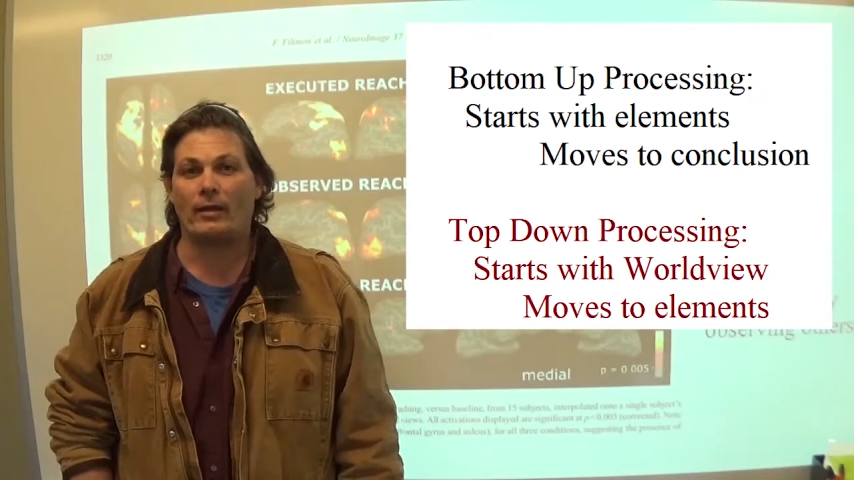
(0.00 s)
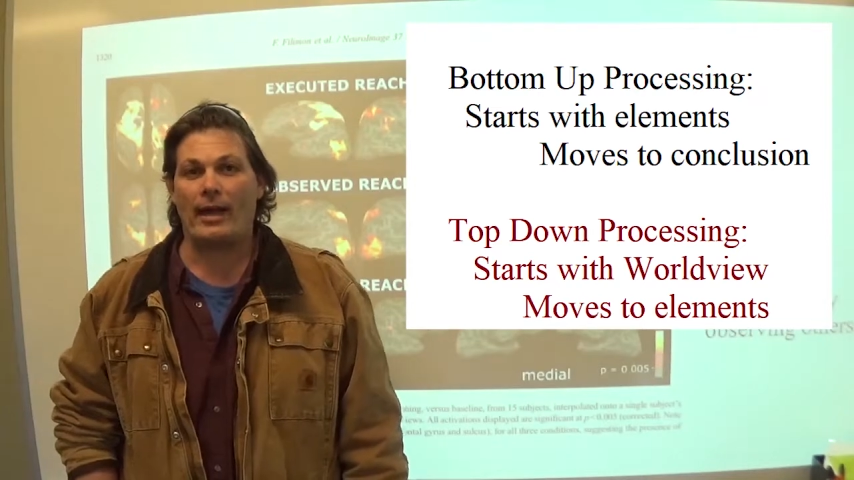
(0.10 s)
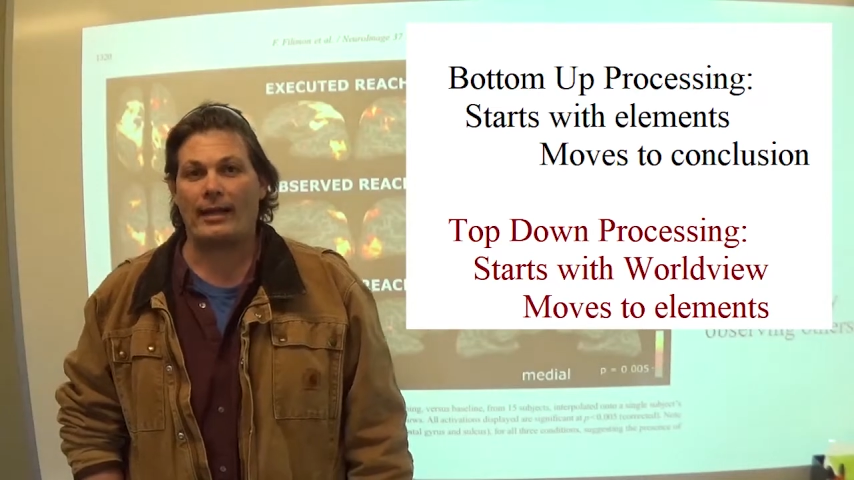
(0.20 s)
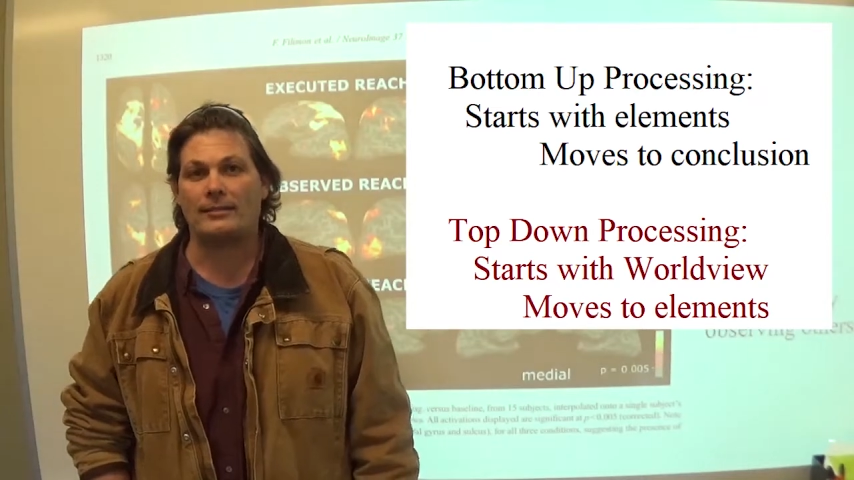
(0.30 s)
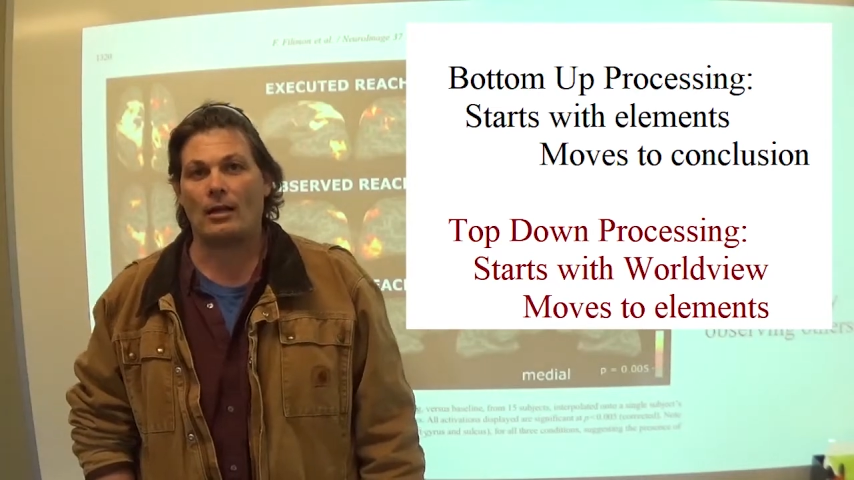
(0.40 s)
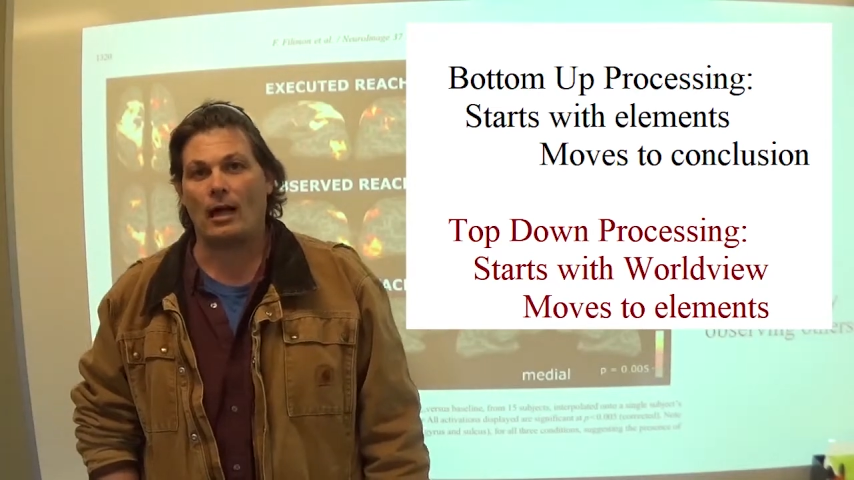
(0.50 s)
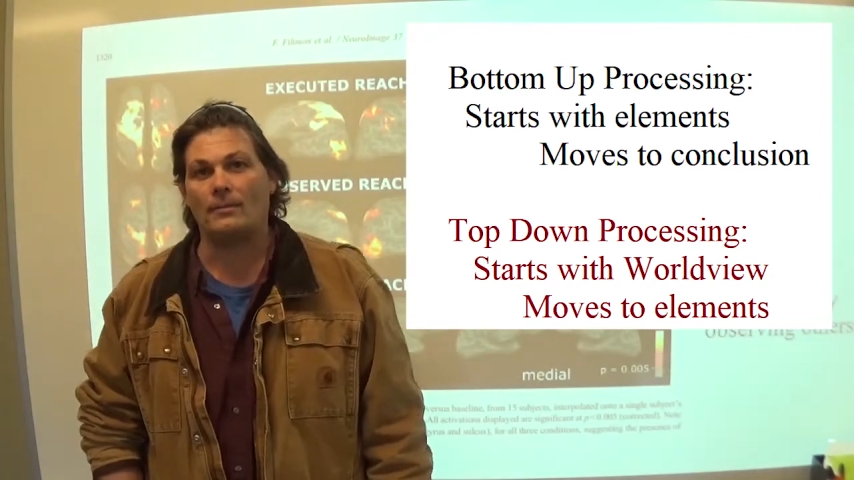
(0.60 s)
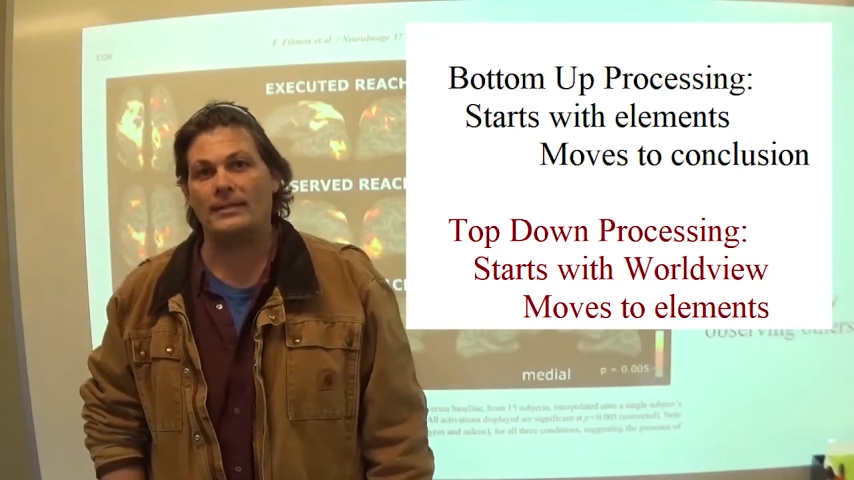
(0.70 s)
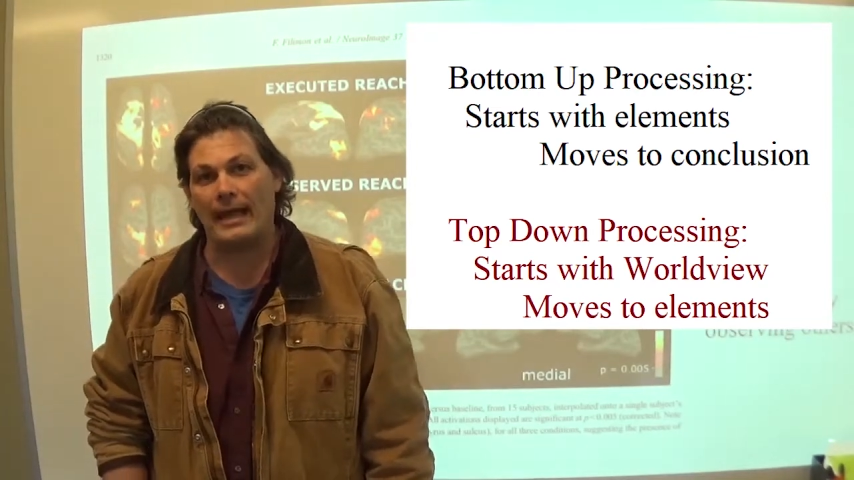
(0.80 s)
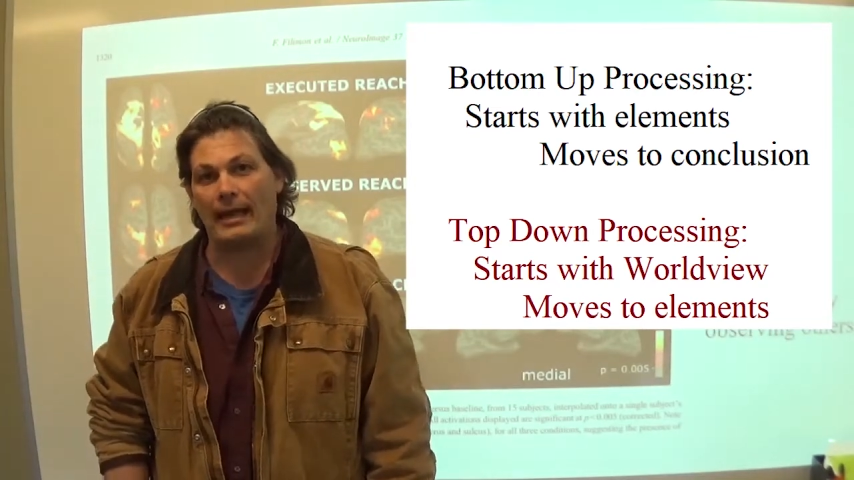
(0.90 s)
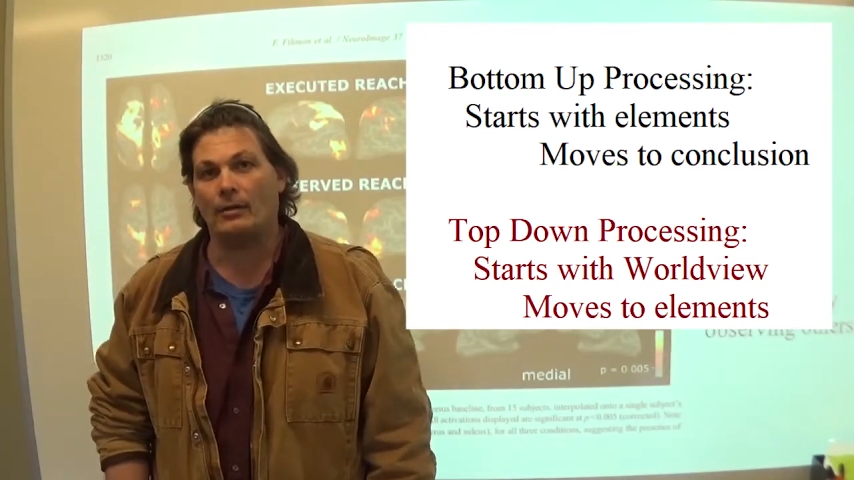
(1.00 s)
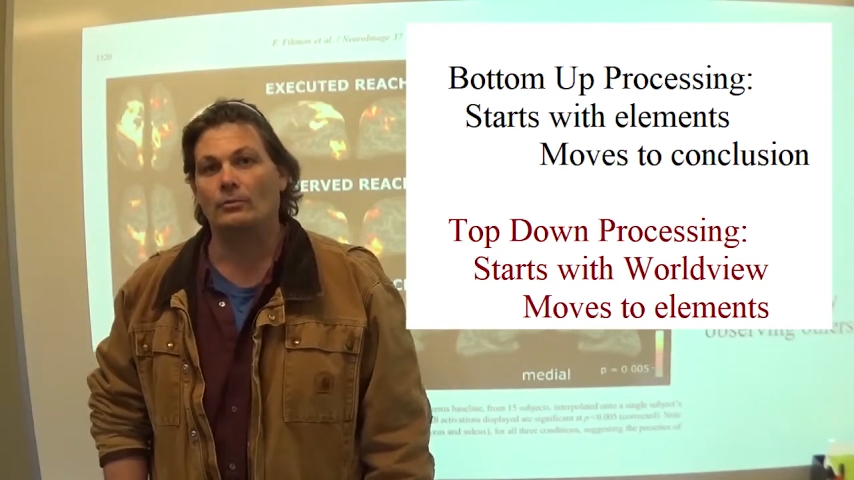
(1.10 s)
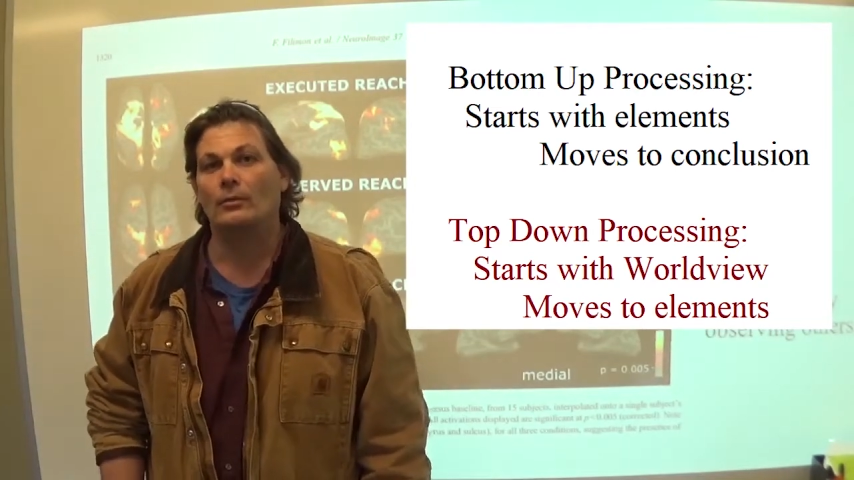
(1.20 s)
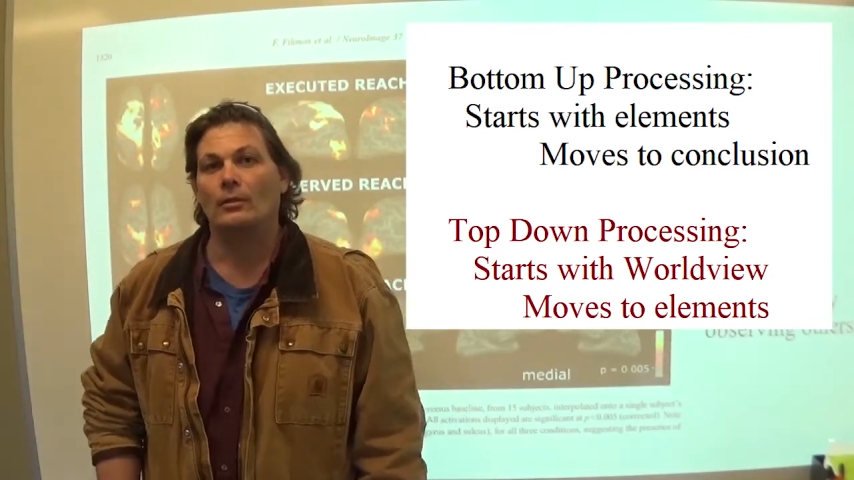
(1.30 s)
at top-down,